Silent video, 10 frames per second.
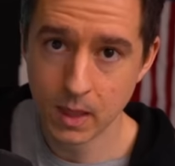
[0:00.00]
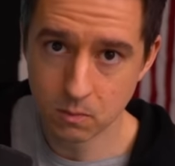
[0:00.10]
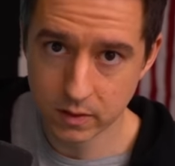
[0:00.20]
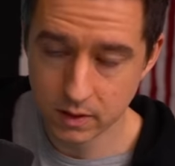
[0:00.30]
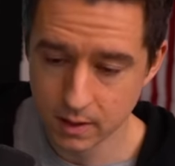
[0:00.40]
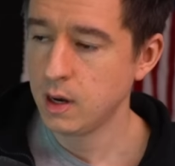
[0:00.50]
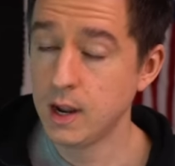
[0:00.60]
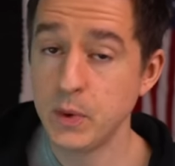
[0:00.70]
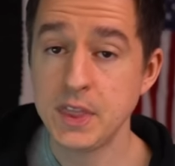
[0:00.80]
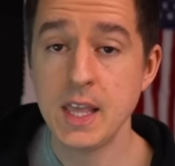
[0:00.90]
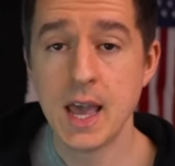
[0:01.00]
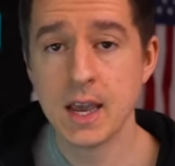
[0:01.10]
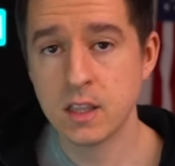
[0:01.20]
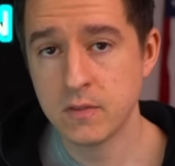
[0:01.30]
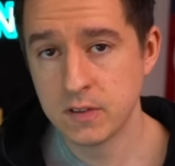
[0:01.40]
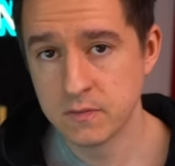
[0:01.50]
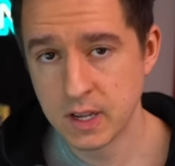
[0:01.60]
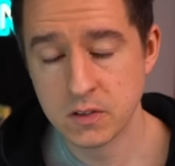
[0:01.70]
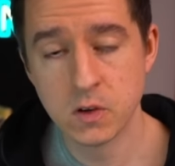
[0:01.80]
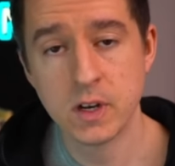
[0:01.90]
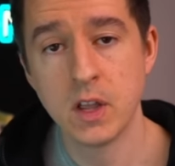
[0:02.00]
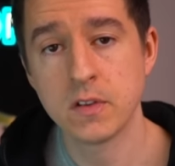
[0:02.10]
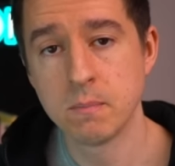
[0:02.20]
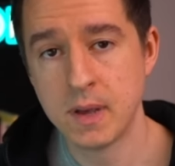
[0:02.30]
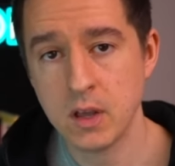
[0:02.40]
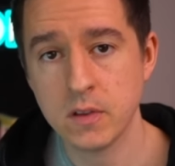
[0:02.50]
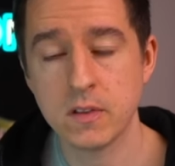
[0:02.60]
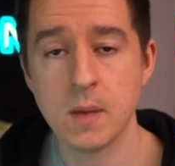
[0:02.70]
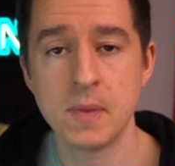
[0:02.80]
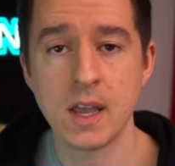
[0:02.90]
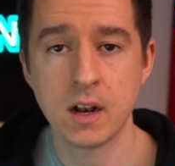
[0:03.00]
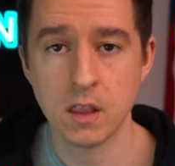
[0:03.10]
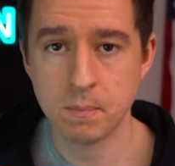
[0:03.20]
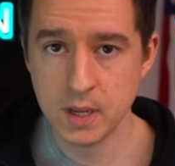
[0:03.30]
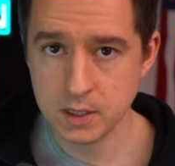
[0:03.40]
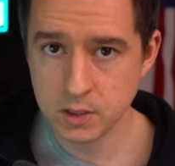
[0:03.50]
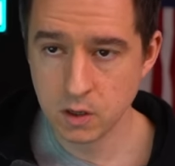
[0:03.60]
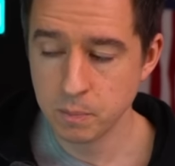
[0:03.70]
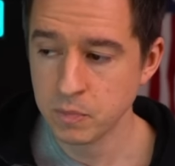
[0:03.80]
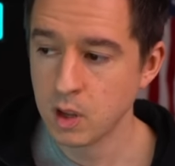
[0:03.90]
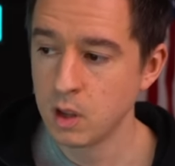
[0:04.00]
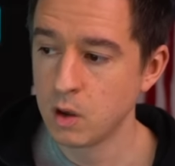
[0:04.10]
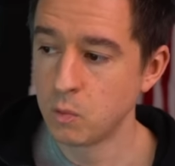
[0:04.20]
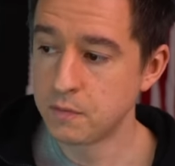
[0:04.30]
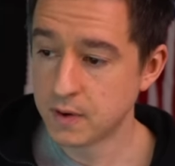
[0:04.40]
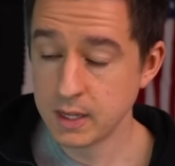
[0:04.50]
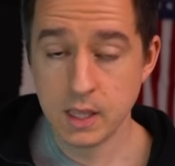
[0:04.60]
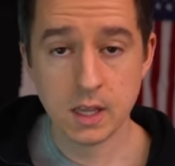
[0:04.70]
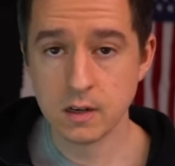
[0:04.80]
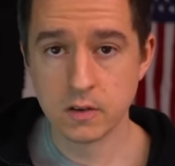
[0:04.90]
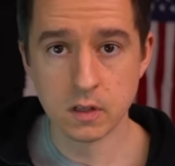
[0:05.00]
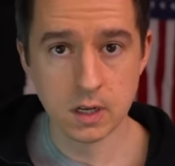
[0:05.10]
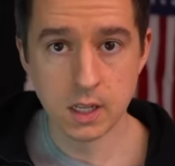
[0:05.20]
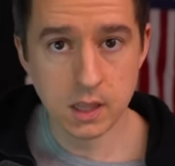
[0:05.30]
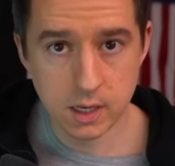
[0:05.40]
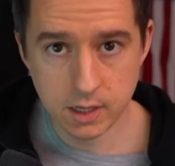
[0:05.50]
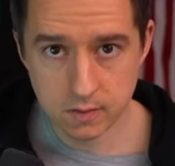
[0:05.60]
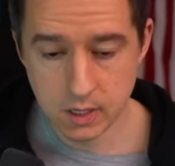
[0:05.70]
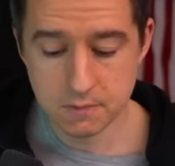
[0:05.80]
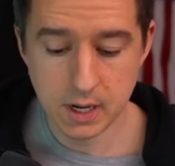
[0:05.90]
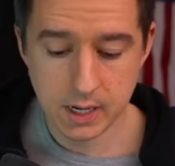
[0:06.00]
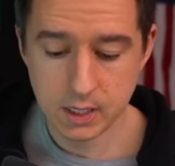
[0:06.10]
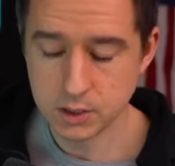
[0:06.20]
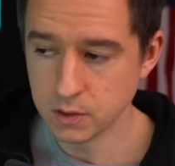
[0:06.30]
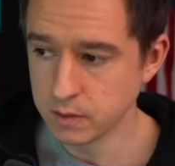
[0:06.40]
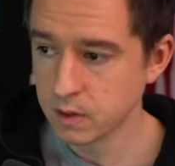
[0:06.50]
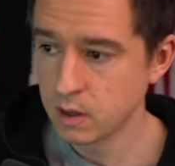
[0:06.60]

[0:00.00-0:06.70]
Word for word: We'll see. Now, with the activist investor Nelson Peltz stepping out of the picture, we finally can just look at the Disney financials.